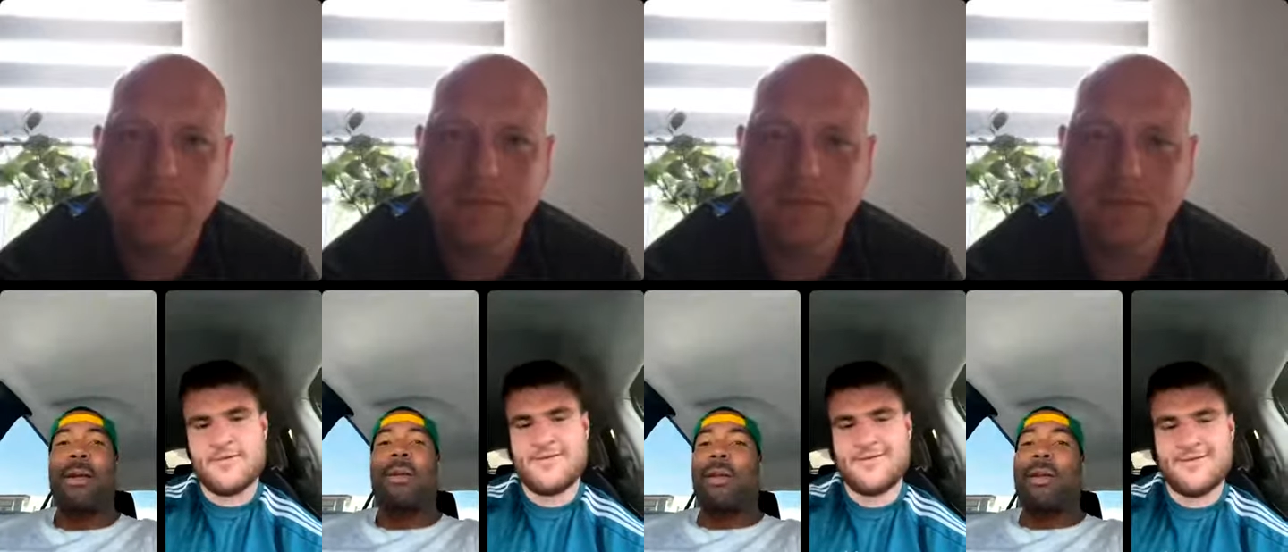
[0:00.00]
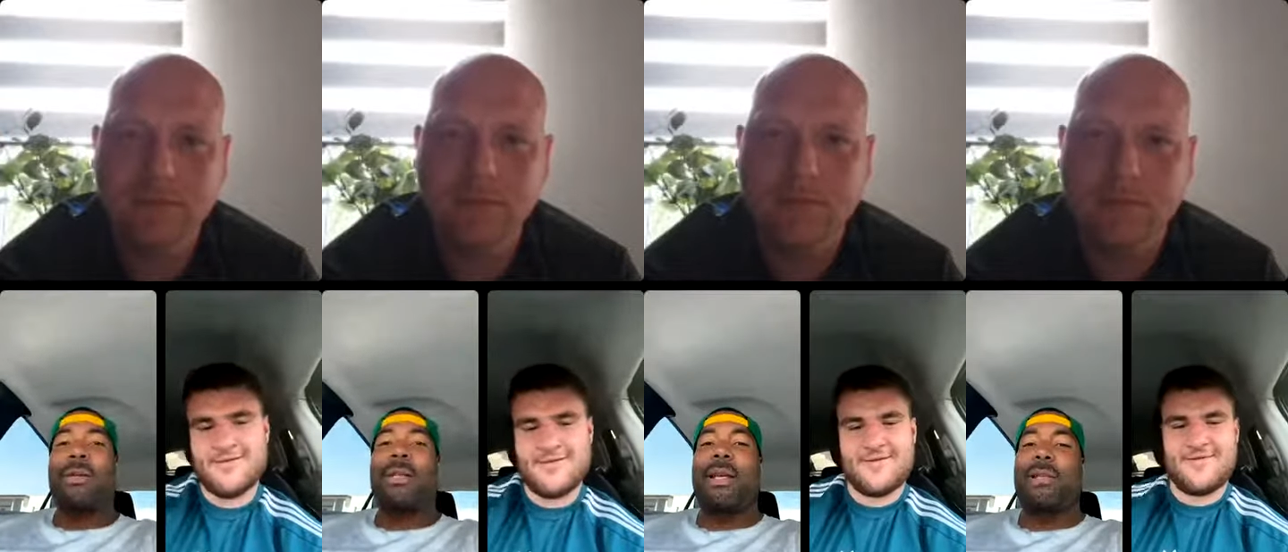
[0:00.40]
Speaker 1: You know what I'm
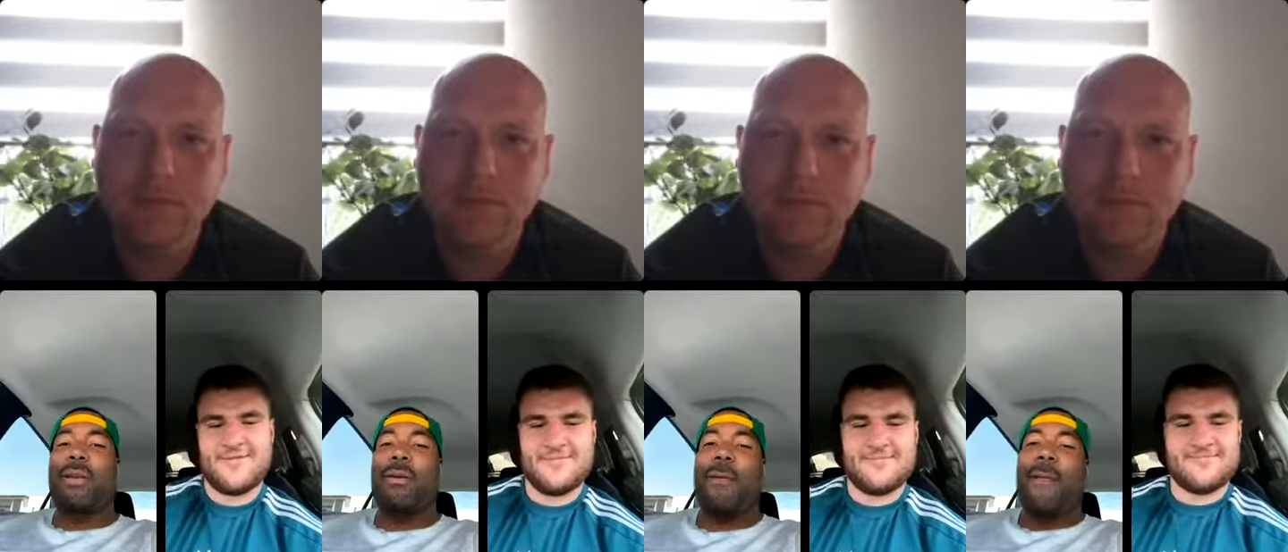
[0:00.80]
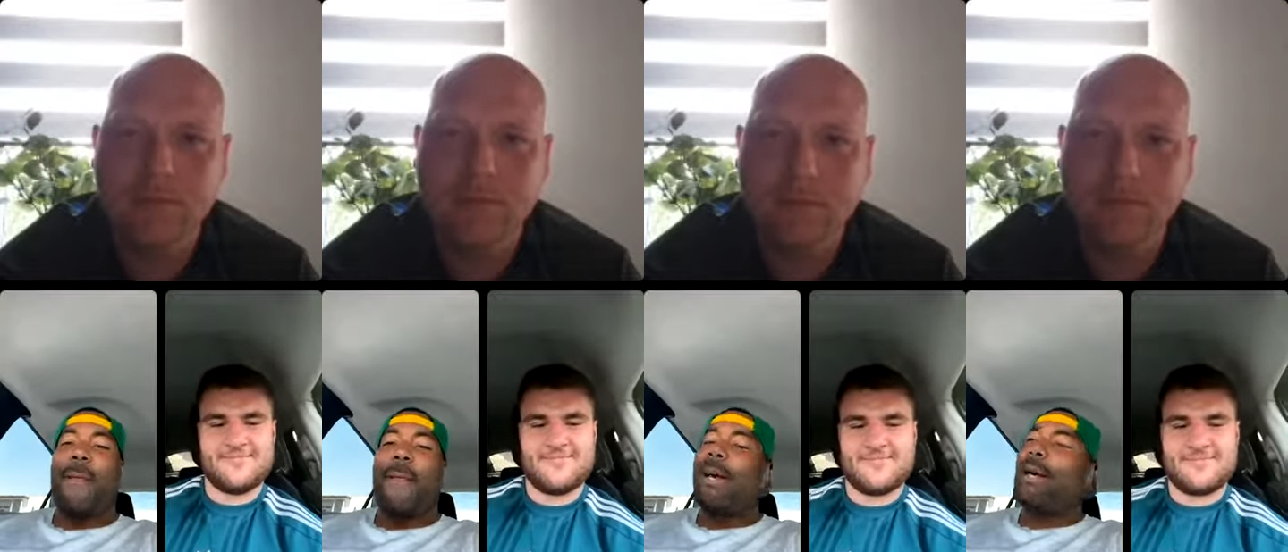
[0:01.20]
saying? So
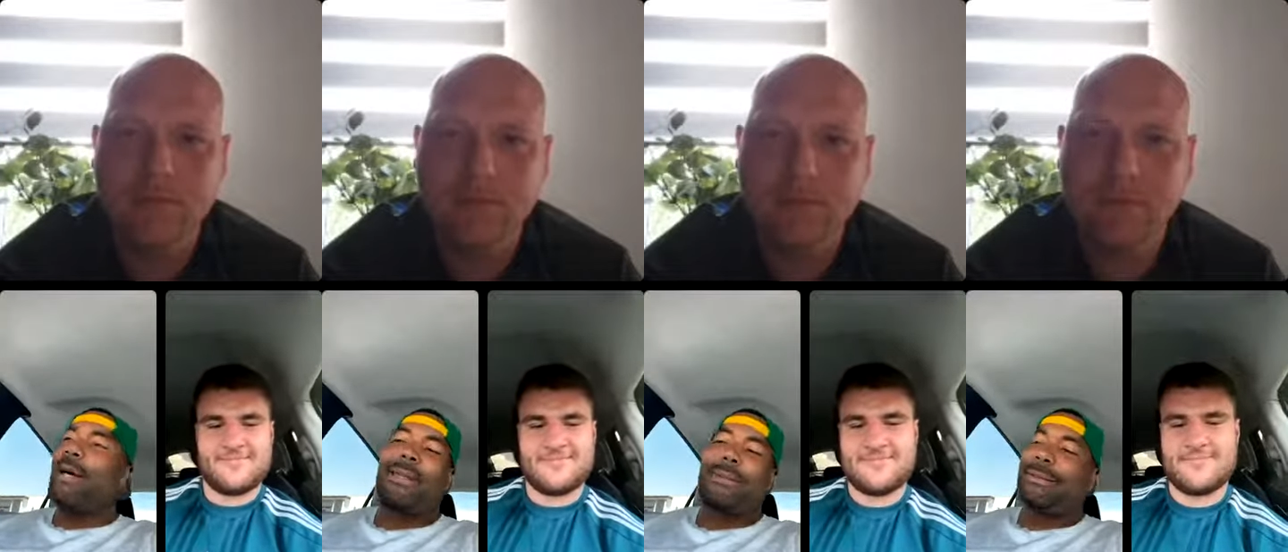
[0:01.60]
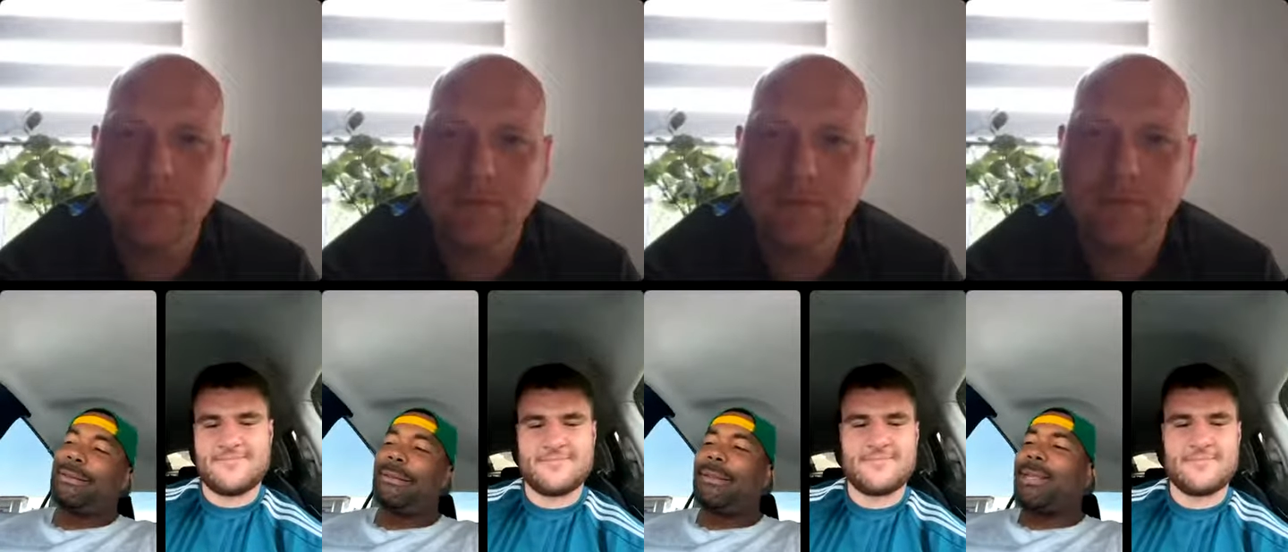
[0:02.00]
uh,
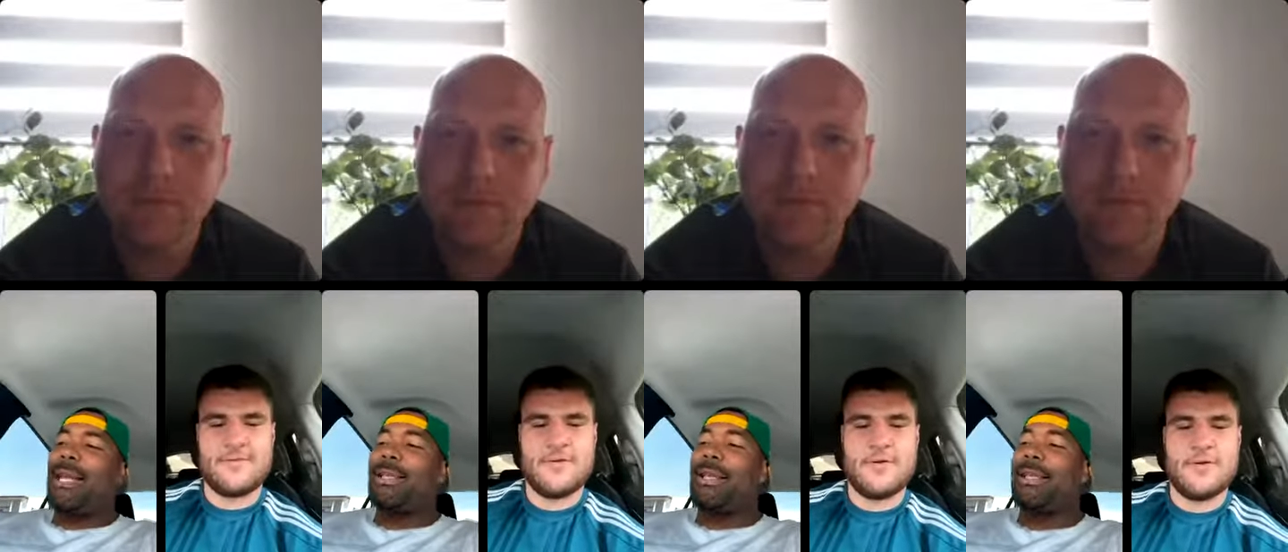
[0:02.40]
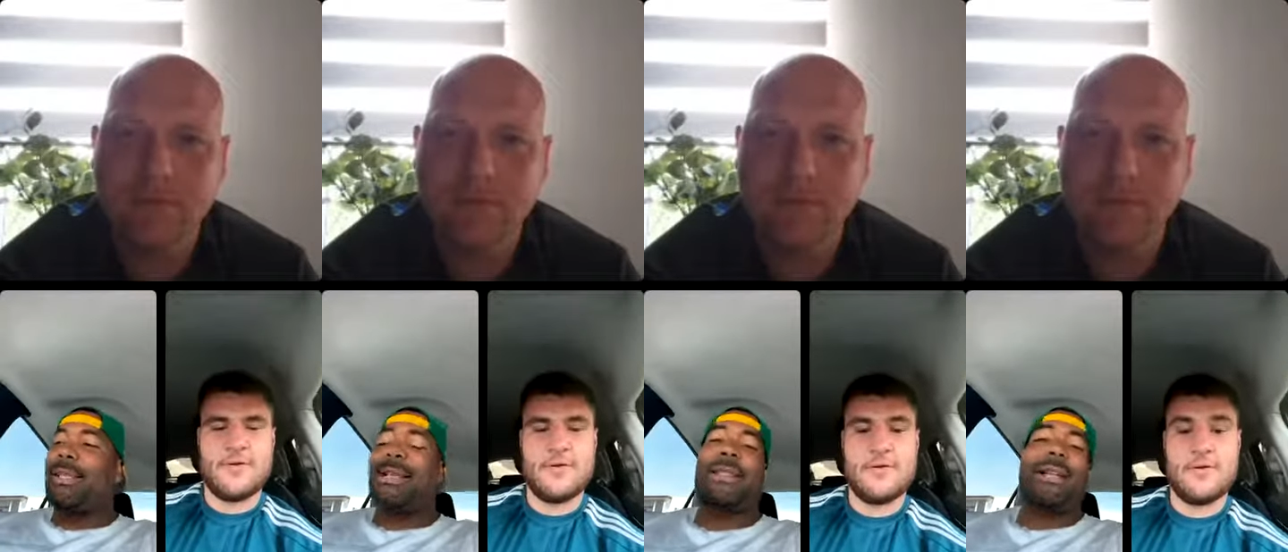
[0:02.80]
that's just
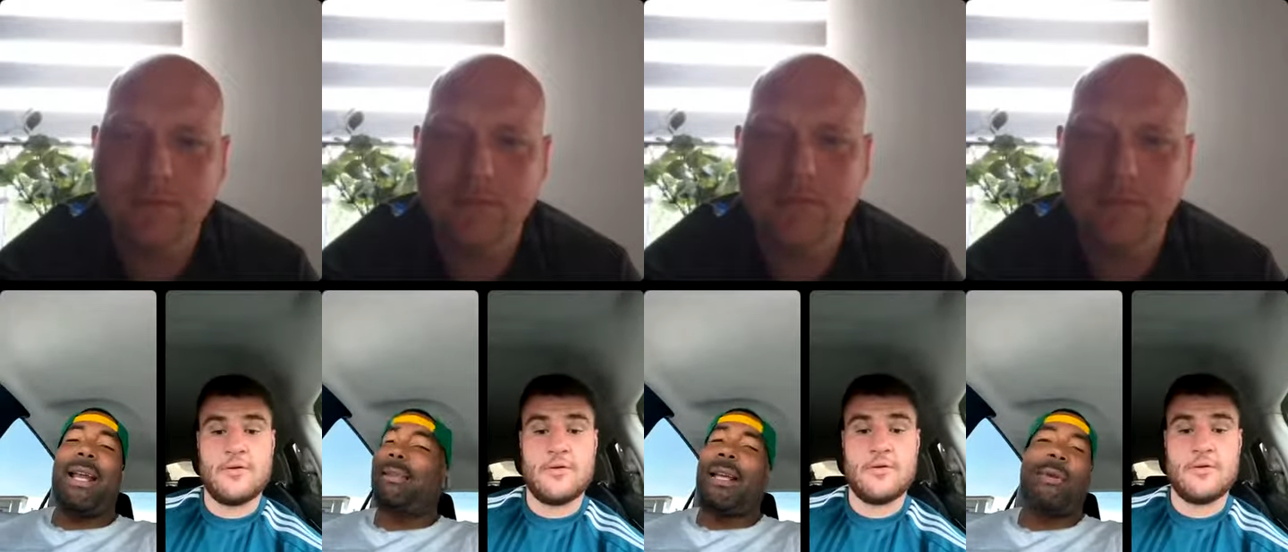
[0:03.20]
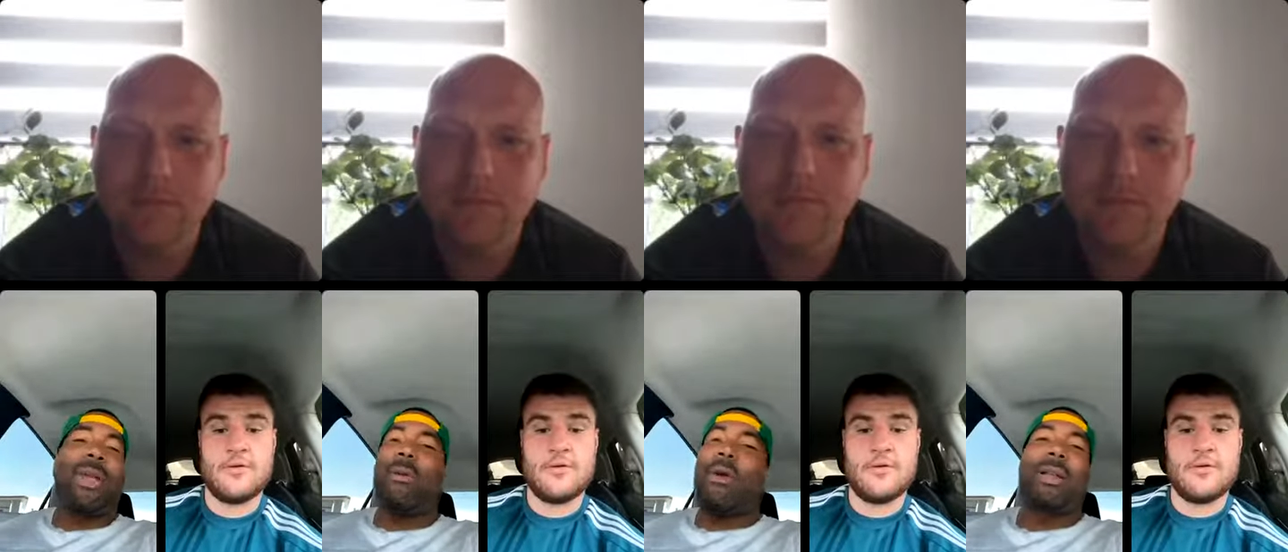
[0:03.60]
like I said, they can think what
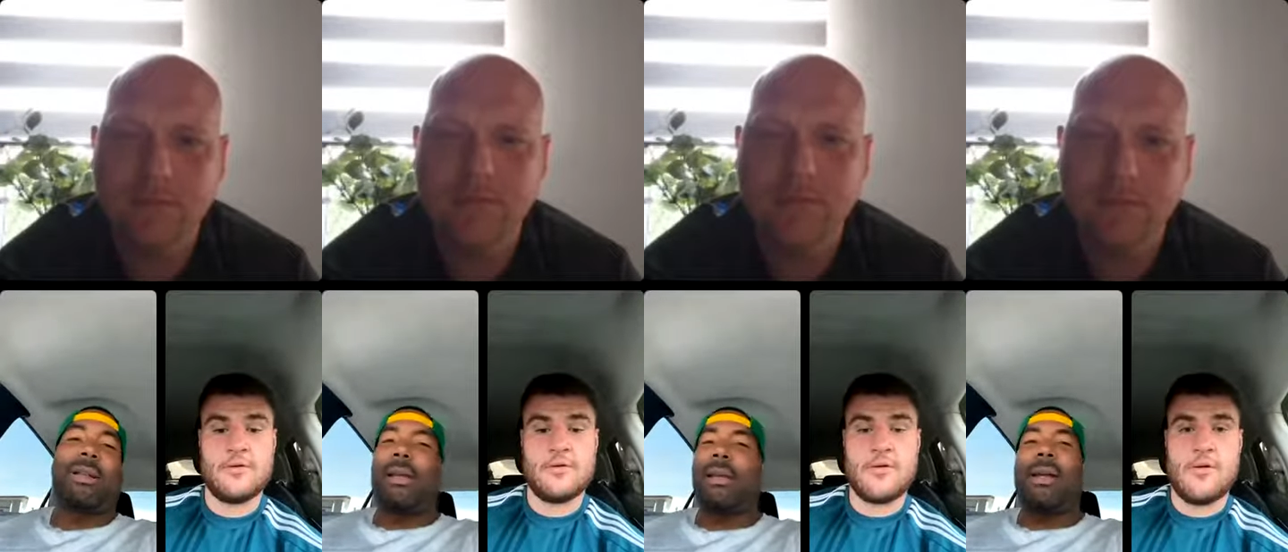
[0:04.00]
they want to think.